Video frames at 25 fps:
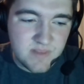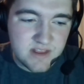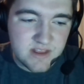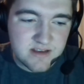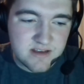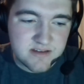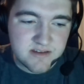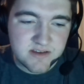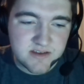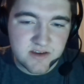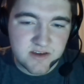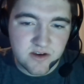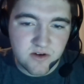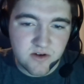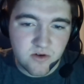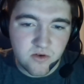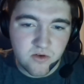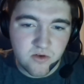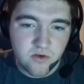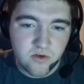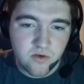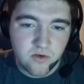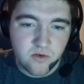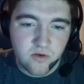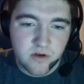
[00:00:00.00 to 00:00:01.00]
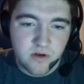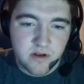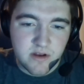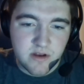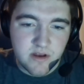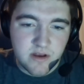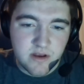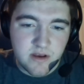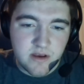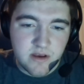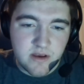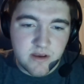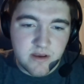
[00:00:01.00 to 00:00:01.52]
So,
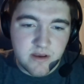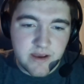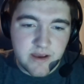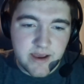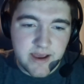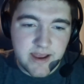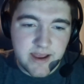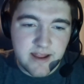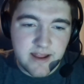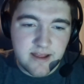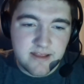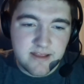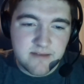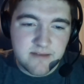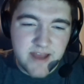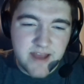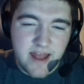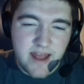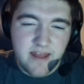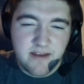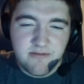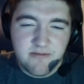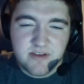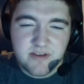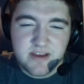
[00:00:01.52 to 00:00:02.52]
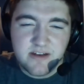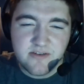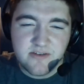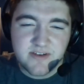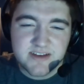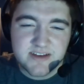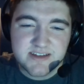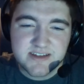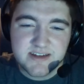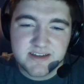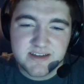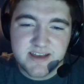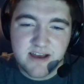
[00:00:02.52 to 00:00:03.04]
and then it was
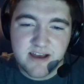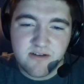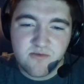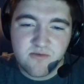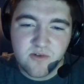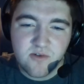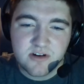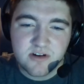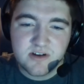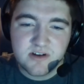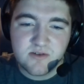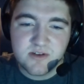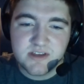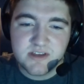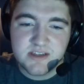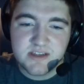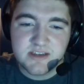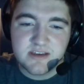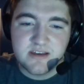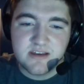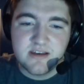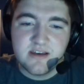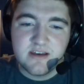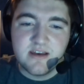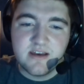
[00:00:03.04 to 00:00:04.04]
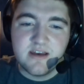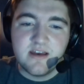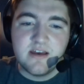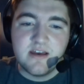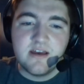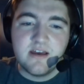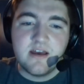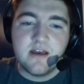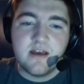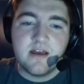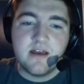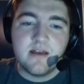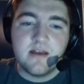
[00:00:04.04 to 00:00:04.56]
interesting because how it worked was
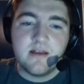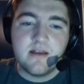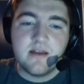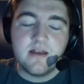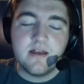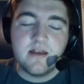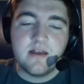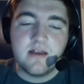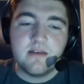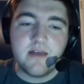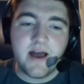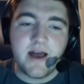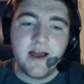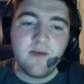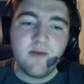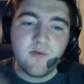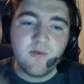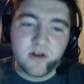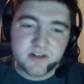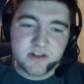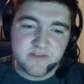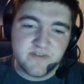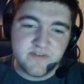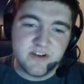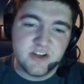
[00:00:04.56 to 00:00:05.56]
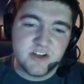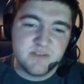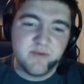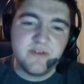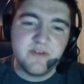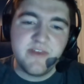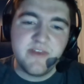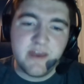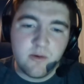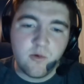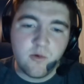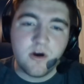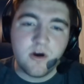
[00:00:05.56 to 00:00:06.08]
I watched videos, but
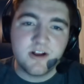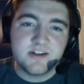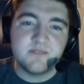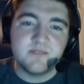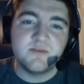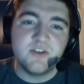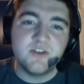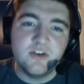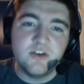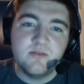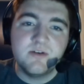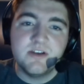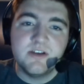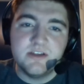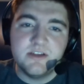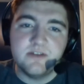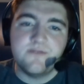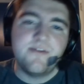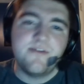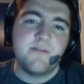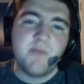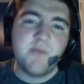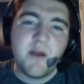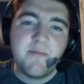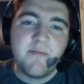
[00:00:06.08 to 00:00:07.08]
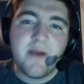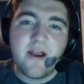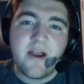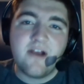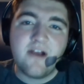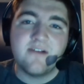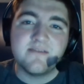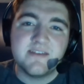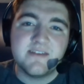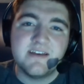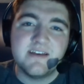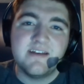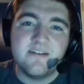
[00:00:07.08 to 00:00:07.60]
they watched them too because they're my
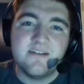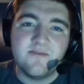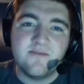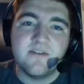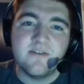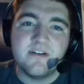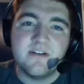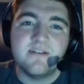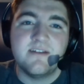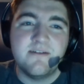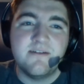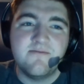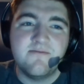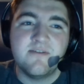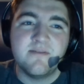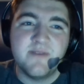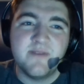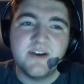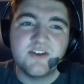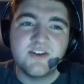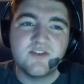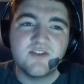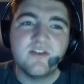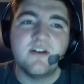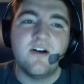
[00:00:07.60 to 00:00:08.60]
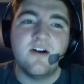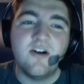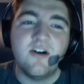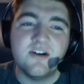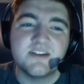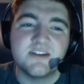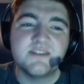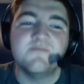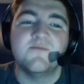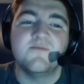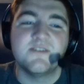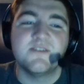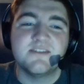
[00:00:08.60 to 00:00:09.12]
parents. They want to make sure that
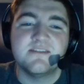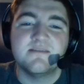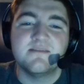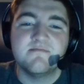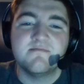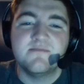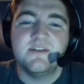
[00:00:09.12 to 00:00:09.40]
Austin wasn't